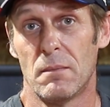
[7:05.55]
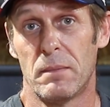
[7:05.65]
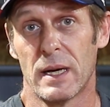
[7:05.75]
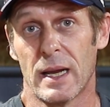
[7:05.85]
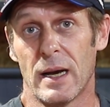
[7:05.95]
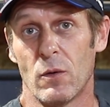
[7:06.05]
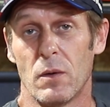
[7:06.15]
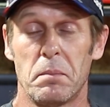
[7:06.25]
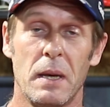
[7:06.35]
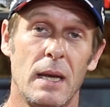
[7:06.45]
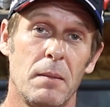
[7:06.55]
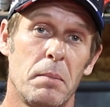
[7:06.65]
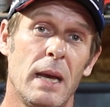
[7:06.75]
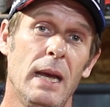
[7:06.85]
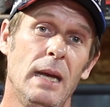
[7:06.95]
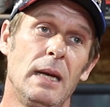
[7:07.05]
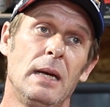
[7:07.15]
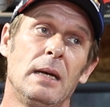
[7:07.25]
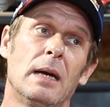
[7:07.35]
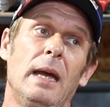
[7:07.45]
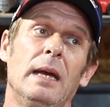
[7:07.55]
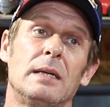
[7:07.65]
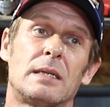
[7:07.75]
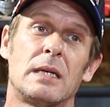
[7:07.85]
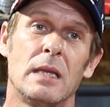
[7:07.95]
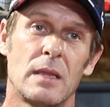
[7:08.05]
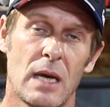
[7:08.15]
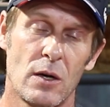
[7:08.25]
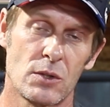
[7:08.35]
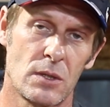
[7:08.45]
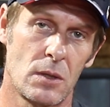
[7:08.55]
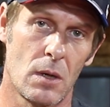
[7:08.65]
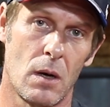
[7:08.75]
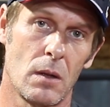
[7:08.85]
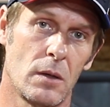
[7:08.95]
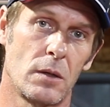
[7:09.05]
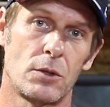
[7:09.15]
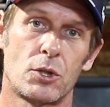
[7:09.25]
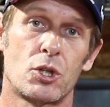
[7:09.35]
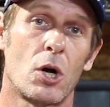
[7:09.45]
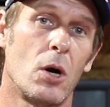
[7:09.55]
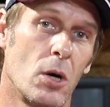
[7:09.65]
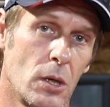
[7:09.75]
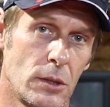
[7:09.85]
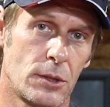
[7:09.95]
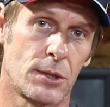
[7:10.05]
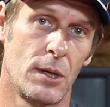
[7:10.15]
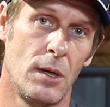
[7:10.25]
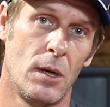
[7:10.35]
but I would paying a $10,000 charge